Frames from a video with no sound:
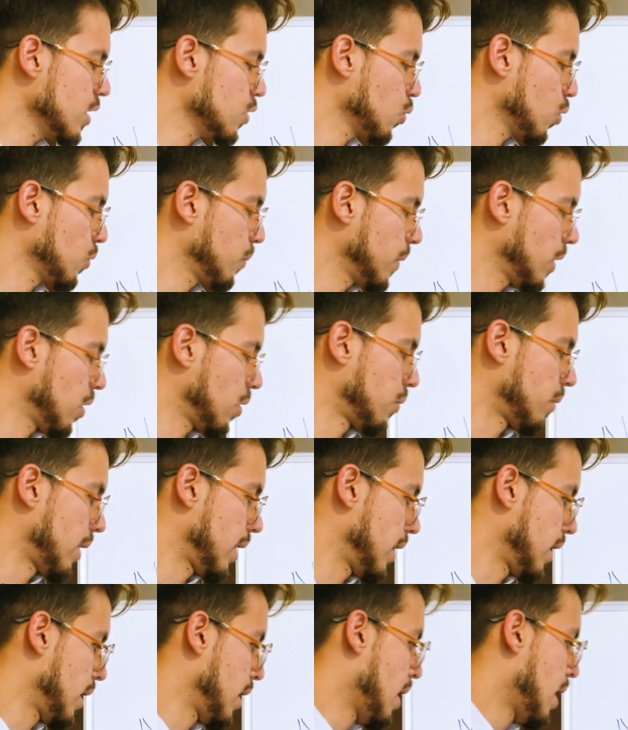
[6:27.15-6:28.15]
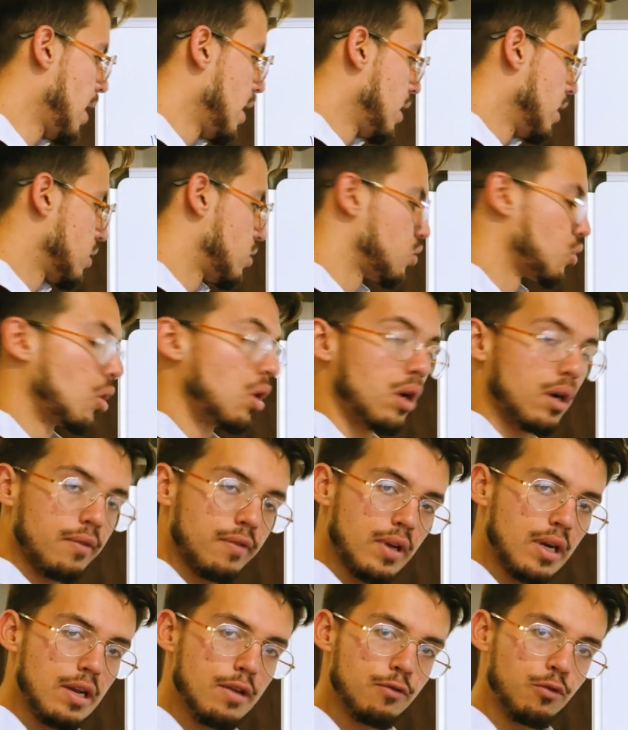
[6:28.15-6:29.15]
will be already sort of
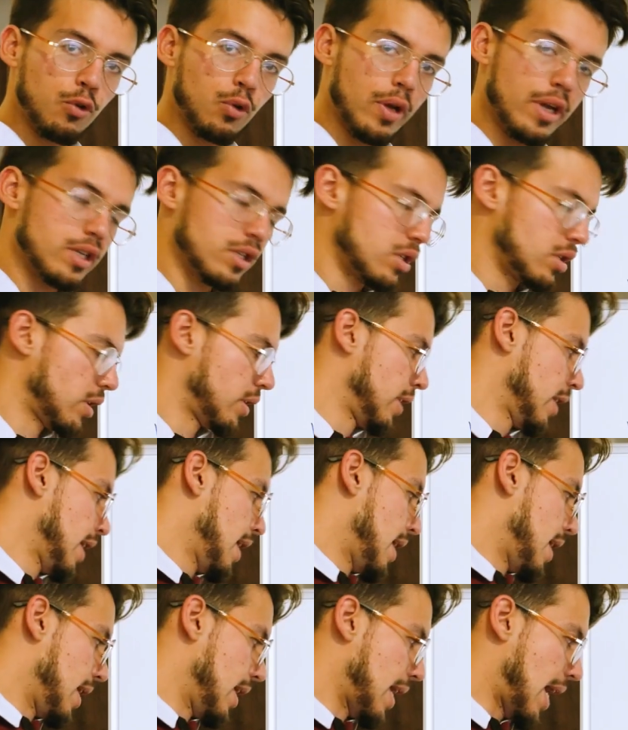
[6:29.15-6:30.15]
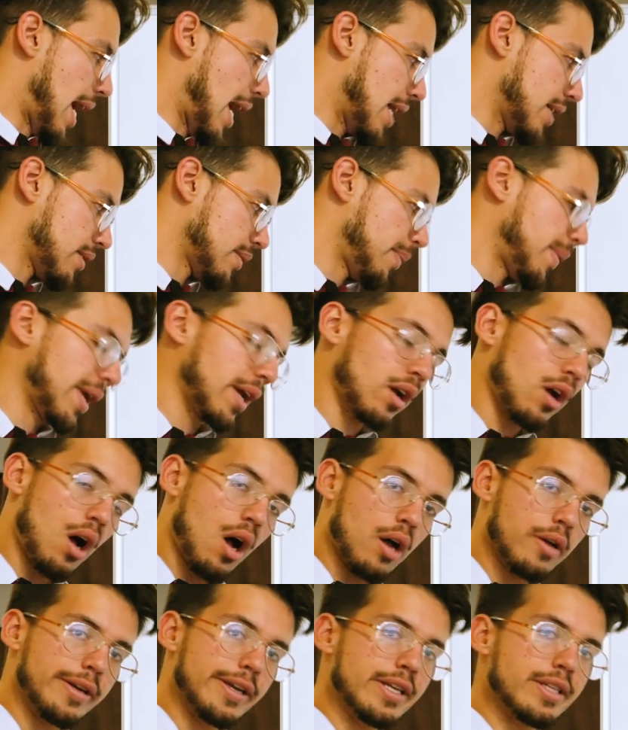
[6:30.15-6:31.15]
an influencer. It has a big
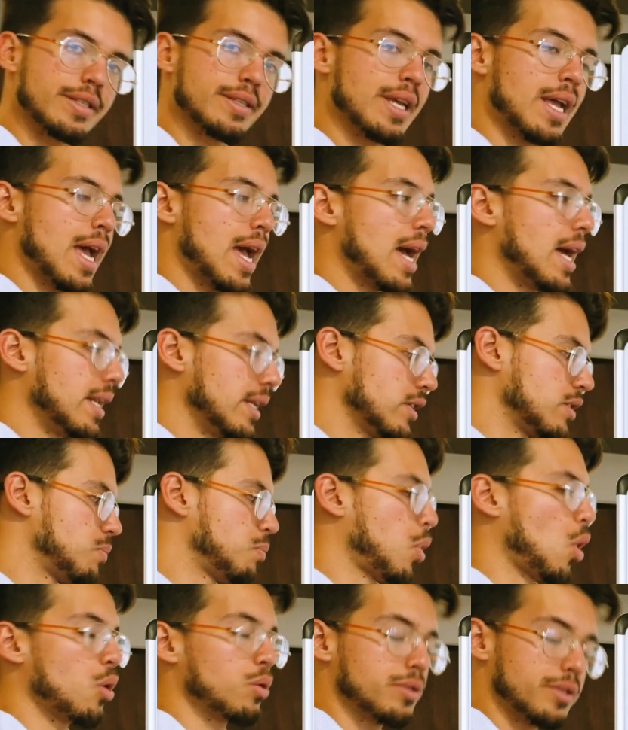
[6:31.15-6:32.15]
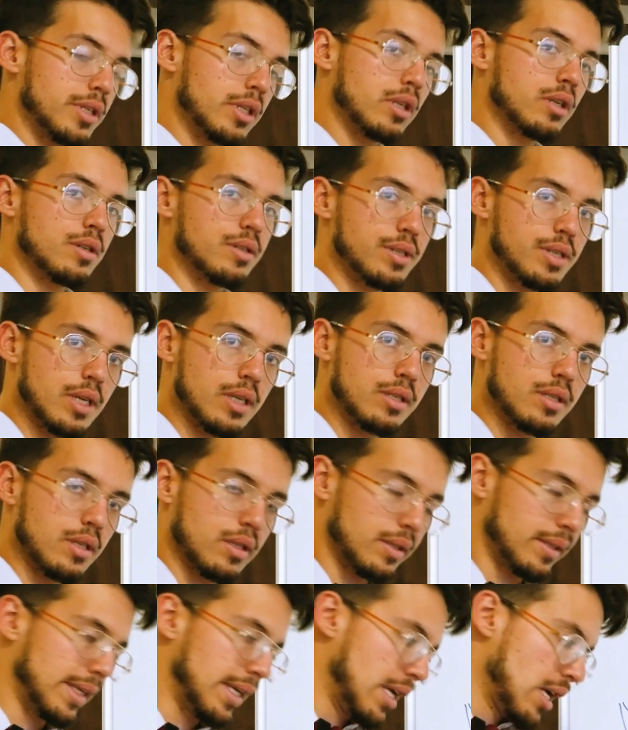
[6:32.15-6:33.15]
audience and it's posting
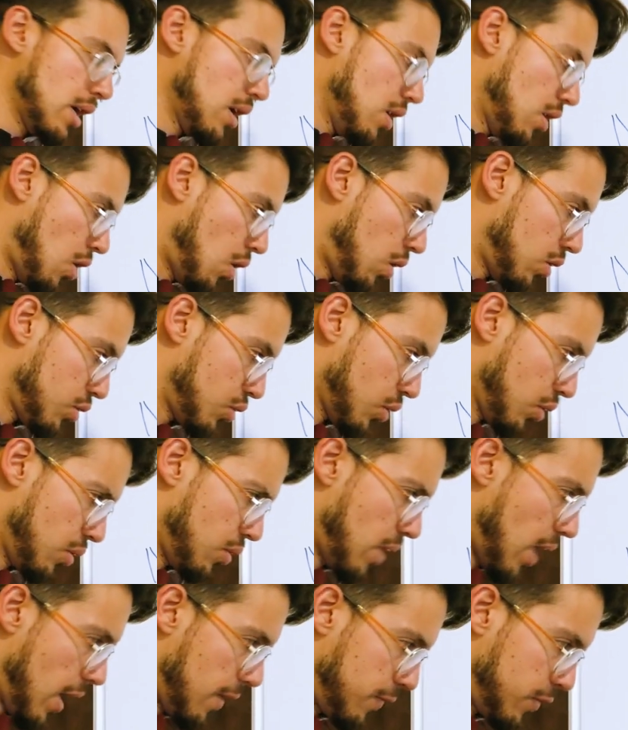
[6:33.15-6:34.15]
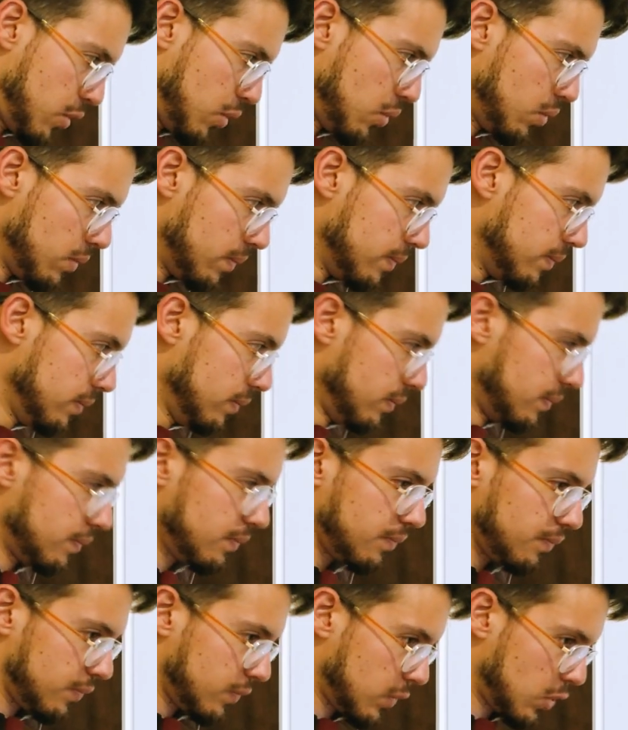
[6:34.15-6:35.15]
consistently. Also, you have to
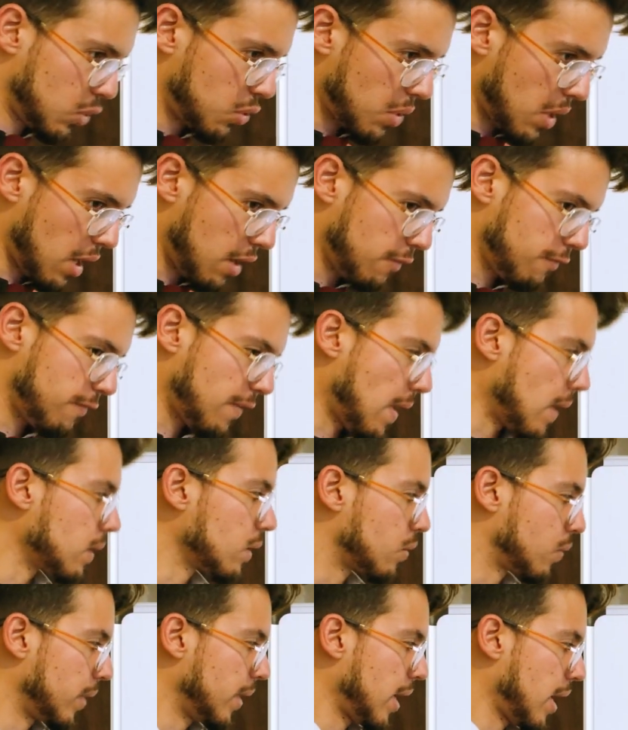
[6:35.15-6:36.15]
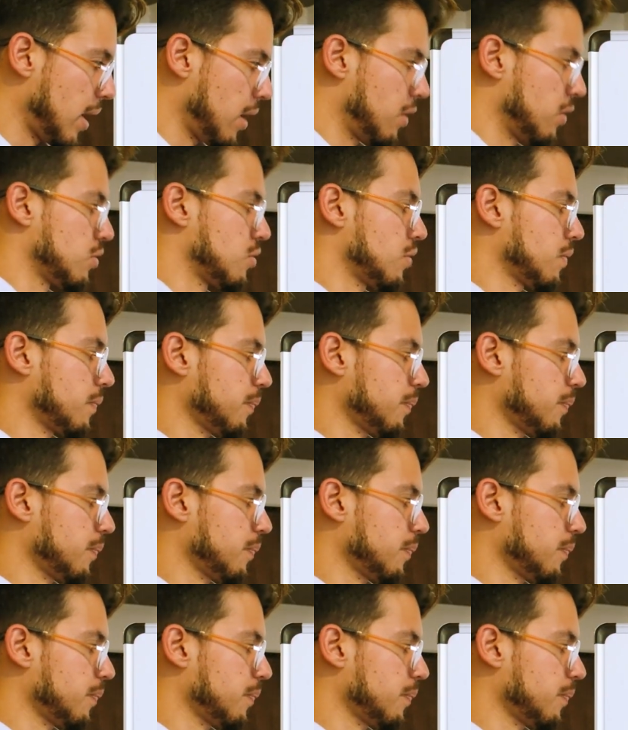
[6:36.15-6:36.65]
try to find creators